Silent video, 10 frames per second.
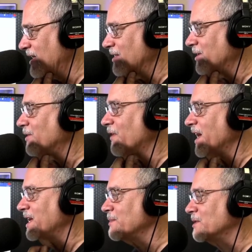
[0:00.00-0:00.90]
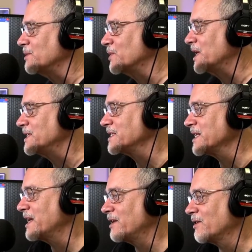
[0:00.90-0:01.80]
The defining moment when I
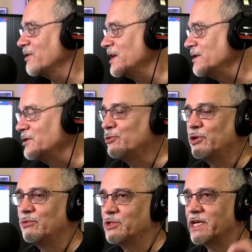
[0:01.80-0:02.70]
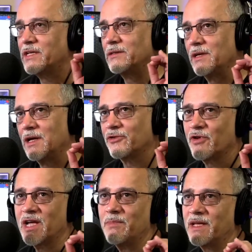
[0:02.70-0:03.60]
decided to create your YouTube channel. I'll
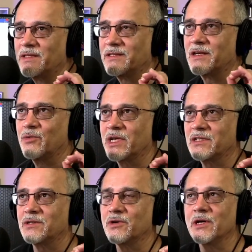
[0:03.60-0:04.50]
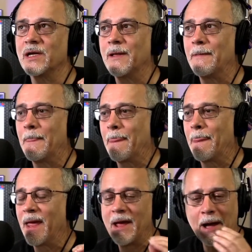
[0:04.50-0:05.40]
try and make this a quick story.
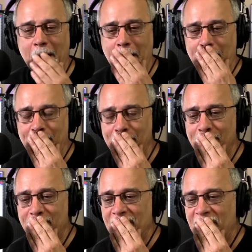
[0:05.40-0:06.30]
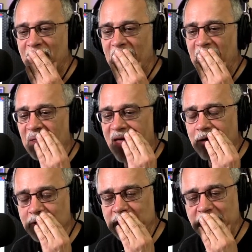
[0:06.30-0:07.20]
That
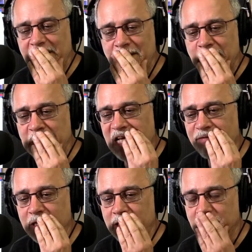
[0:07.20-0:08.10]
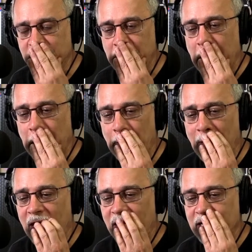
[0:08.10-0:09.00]
was 6 or 7 years ago.
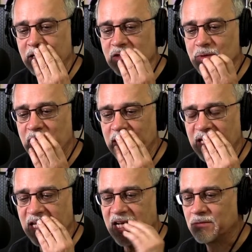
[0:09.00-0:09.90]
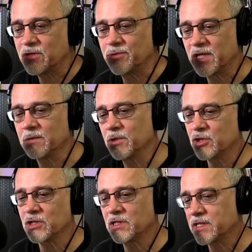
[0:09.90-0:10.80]
And here's what I did. I was doing
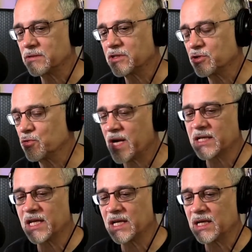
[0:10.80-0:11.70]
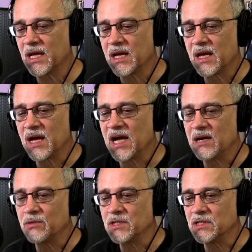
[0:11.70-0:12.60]
commercials. I was directing. I
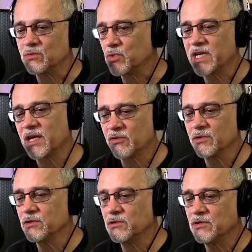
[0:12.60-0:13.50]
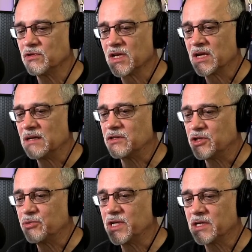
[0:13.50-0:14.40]
was running crews. I was
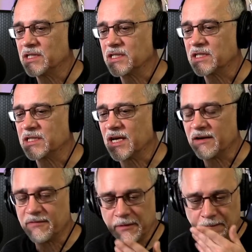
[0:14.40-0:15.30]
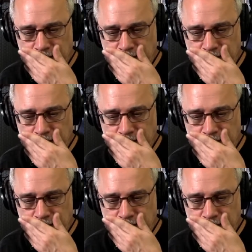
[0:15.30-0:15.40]
doing all this stuff.